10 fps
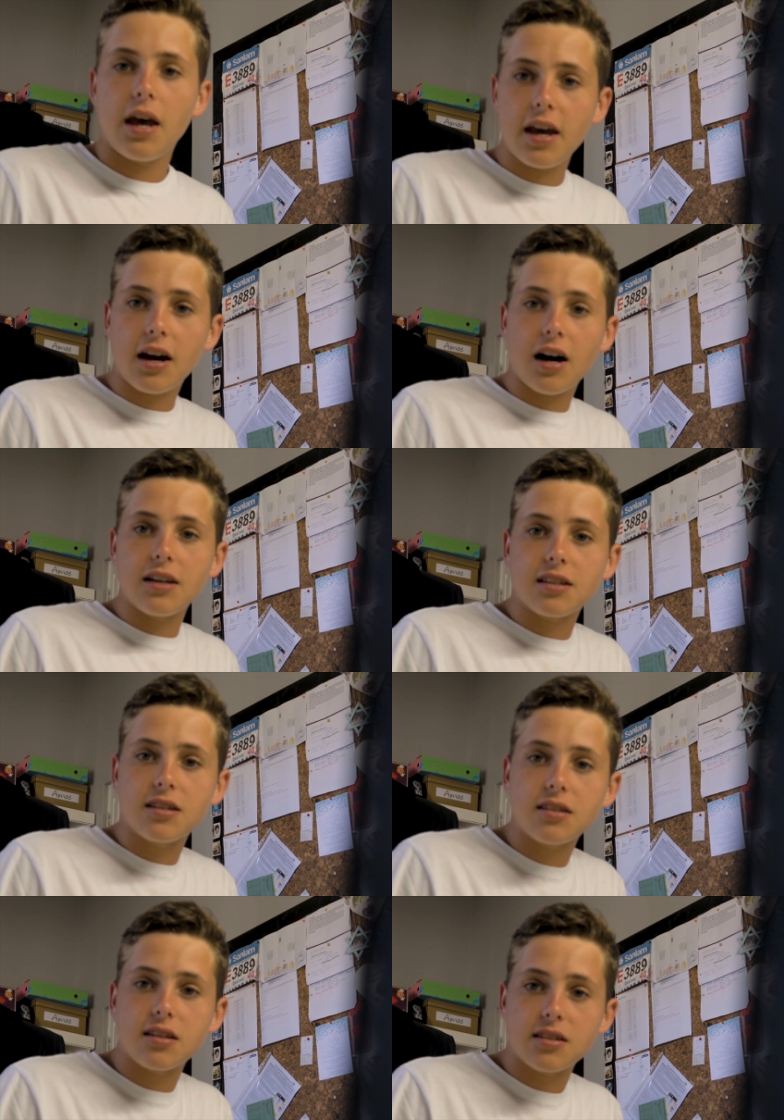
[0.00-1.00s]
Hey guys,
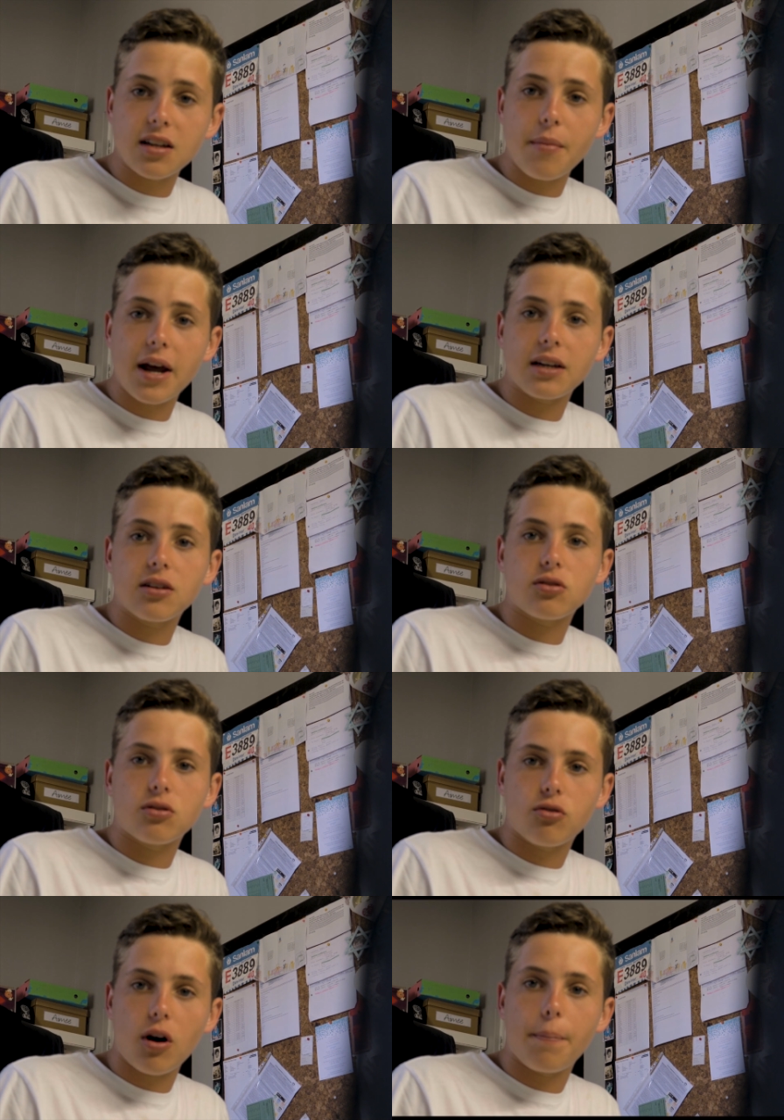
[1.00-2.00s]
this is the cinematic
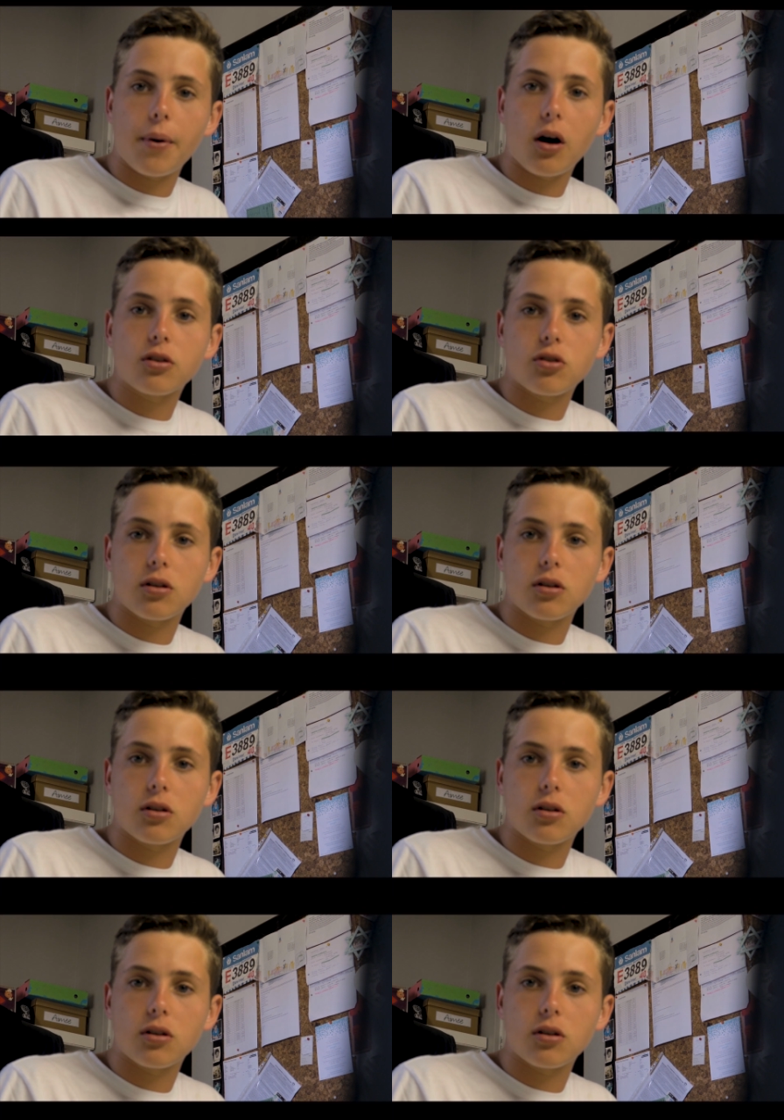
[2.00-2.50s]
crop bar